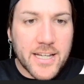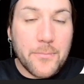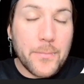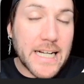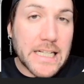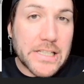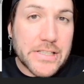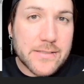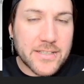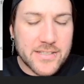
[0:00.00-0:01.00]

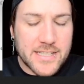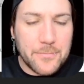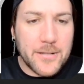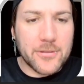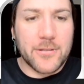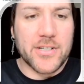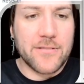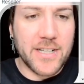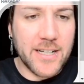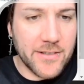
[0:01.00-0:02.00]
competitors because other people are going to watch
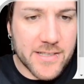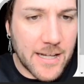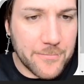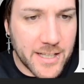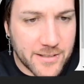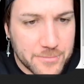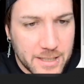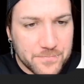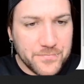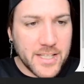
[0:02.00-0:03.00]
the video do the same thing.
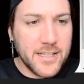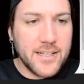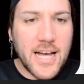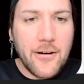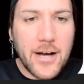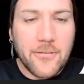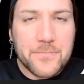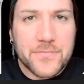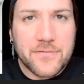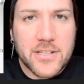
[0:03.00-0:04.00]
But oh
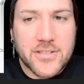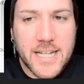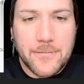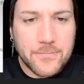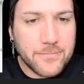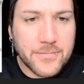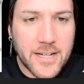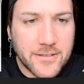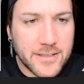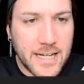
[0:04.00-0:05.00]
well, you're cheap.
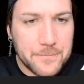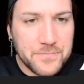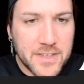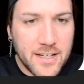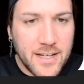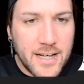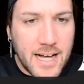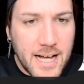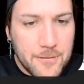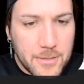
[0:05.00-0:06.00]
Go do that.
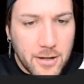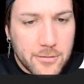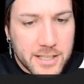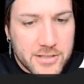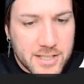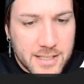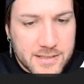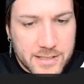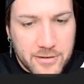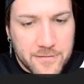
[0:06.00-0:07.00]
Um, holy shit,
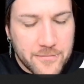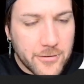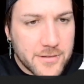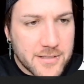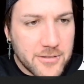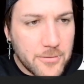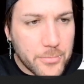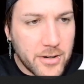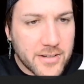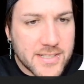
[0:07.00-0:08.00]
zero fraud score,
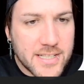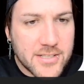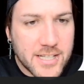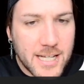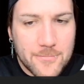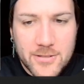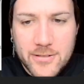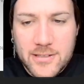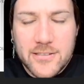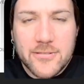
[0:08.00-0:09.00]
proxy cheap,
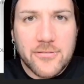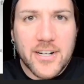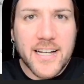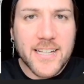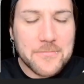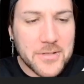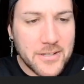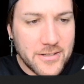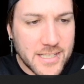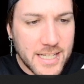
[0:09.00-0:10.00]
you little fucking
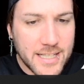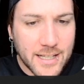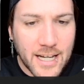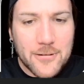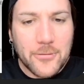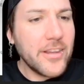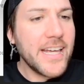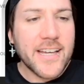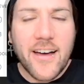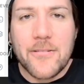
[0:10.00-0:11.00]
beauty. Well,
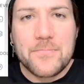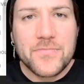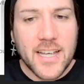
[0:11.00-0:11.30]
there you go.